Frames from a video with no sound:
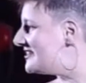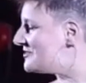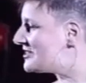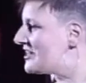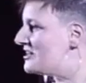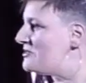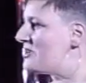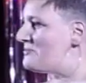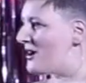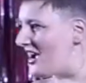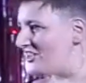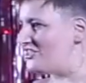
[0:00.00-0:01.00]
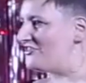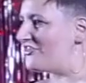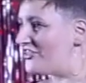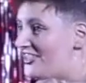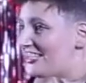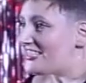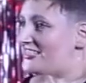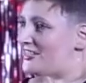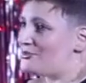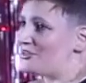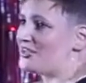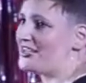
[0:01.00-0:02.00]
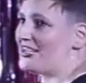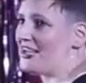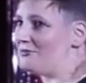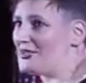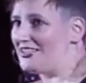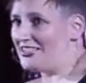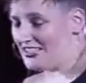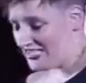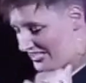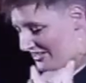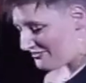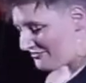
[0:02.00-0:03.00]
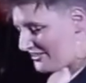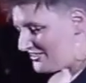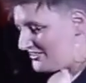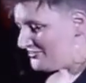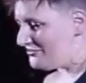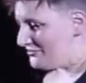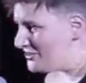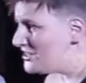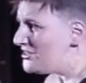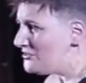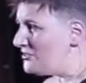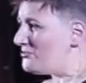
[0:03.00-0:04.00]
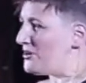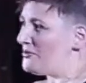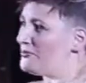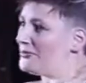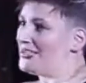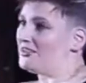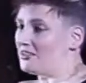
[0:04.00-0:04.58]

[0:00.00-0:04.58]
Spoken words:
that it was going to be a passion for this that was going to get me in front of, well, probably